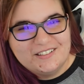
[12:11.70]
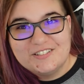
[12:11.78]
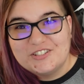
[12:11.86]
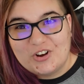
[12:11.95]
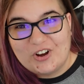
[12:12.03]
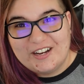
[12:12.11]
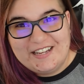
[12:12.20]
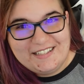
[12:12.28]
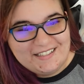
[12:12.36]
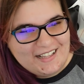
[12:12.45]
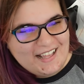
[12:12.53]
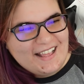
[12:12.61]
Sorry.
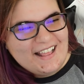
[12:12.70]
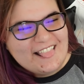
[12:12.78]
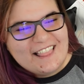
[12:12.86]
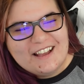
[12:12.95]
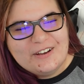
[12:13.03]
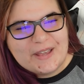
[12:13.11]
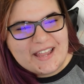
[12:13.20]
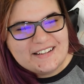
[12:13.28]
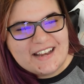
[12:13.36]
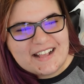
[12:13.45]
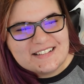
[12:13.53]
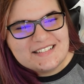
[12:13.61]
Okay,
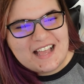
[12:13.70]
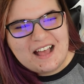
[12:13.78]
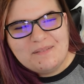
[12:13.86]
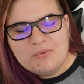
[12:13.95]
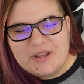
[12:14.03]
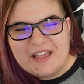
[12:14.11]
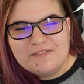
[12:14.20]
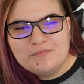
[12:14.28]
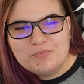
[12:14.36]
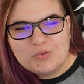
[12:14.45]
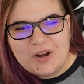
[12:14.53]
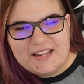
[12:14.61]
next up we
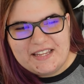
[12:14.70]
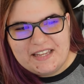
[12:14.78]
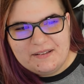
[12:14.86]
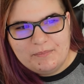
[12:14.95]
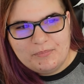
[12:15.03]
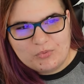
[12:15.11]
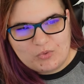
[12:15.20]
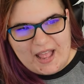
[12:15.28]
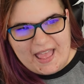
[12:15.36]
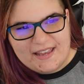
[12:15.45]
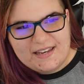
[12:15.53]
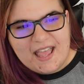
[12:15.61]
have Breaking
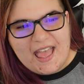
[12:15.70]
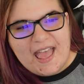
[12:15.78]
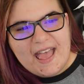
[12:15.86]
Bread.